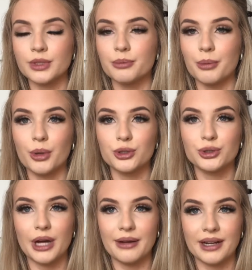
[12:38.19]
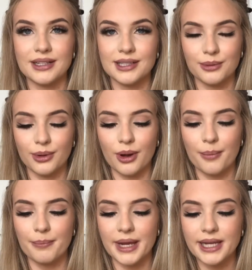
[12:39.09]
but I'm not sure how nice it will look
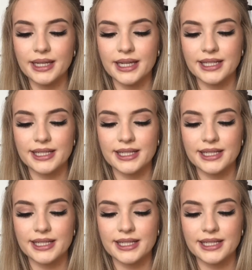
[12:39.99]
on me. It's